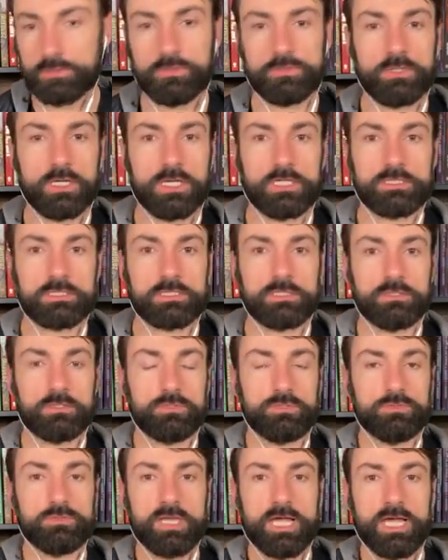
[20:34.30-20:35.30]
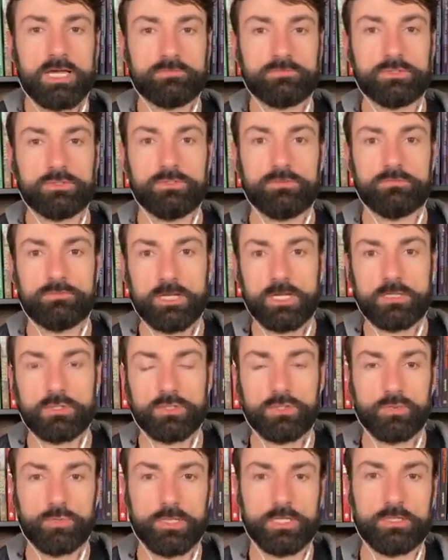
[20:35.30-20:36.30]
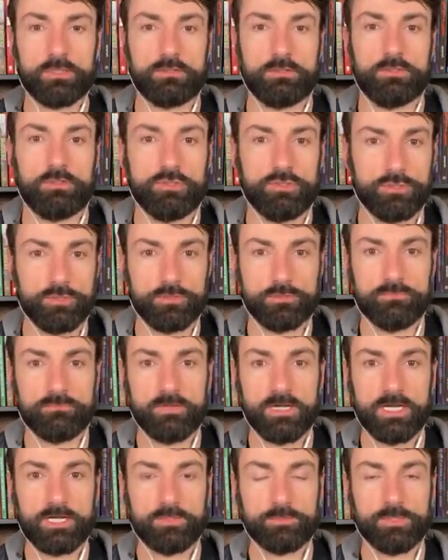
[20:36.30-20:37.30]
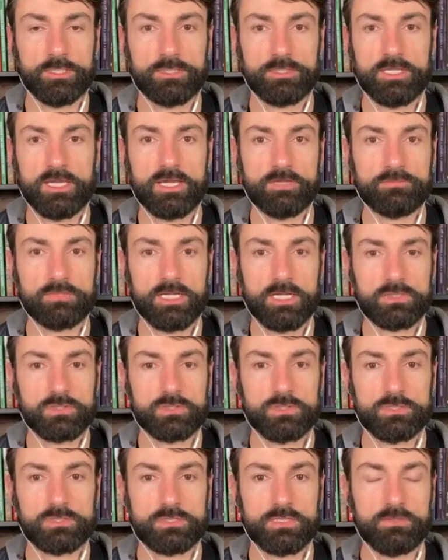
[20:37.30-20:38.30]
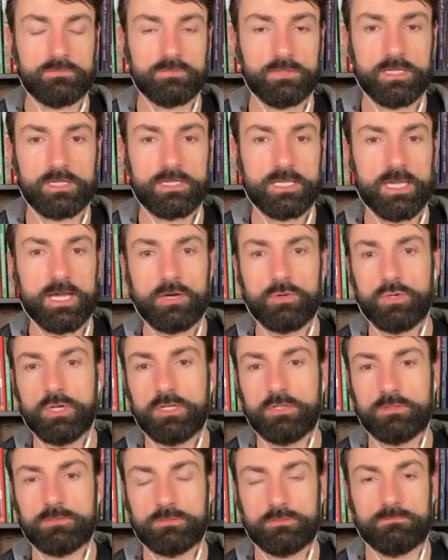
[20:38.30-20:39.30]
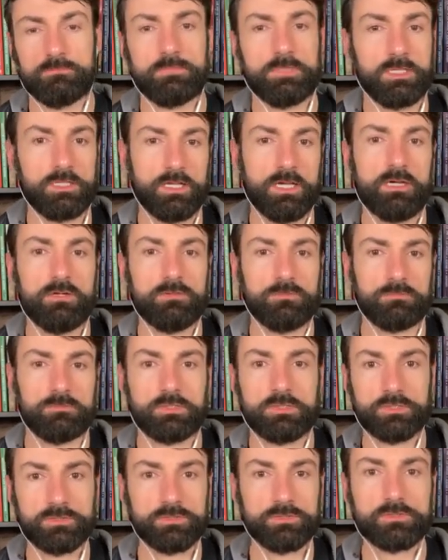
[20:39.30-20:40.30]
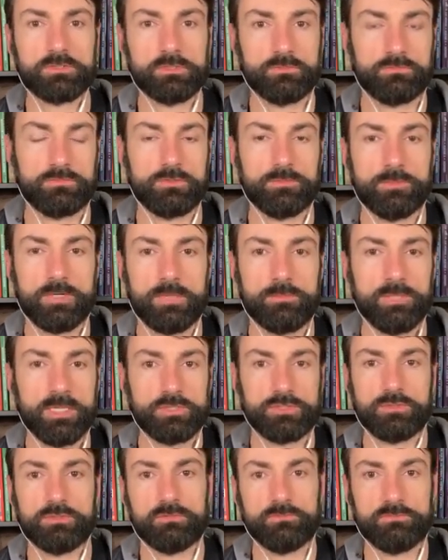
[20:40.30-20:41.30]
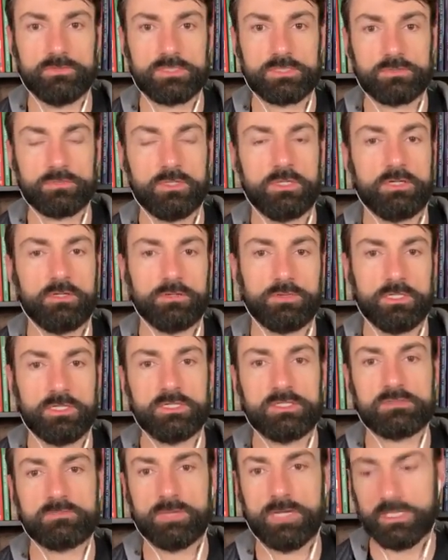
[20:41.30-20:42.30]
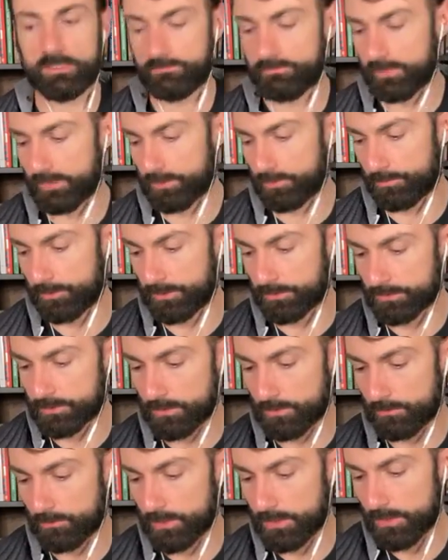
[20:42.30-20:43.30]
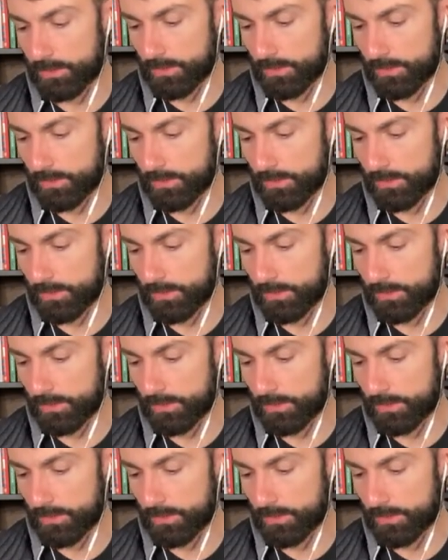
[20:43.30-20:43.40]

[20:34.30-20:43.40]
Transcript: you guys you have to evaluate your environment. You have to ask yourself, like, how health, how conducive to my mental and physical health is my environment? So,